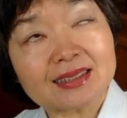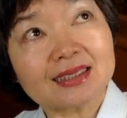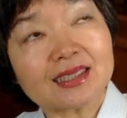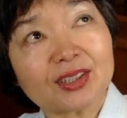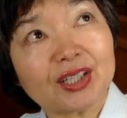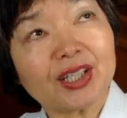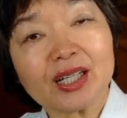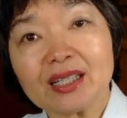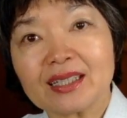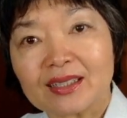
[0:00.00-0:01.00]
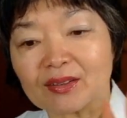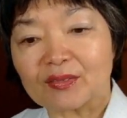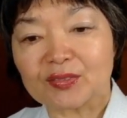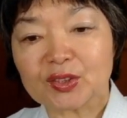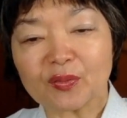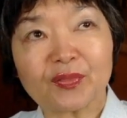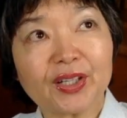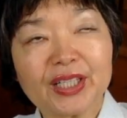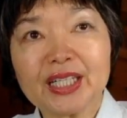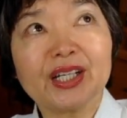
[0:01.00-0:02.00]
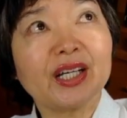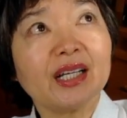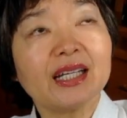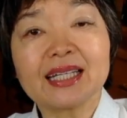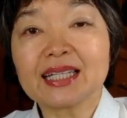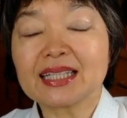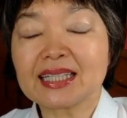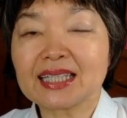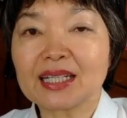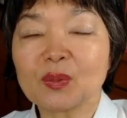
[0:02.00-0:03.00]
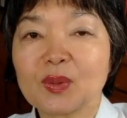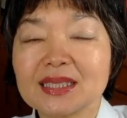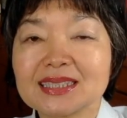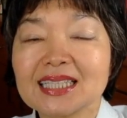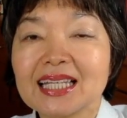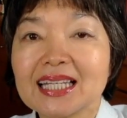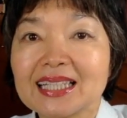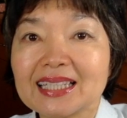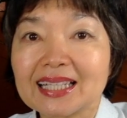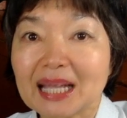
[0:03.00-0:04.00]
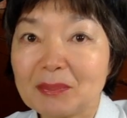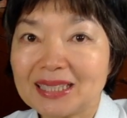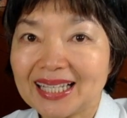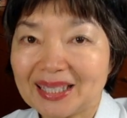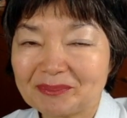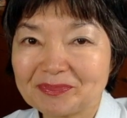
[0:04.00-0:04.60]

just here, so very near, there was the Kamidana.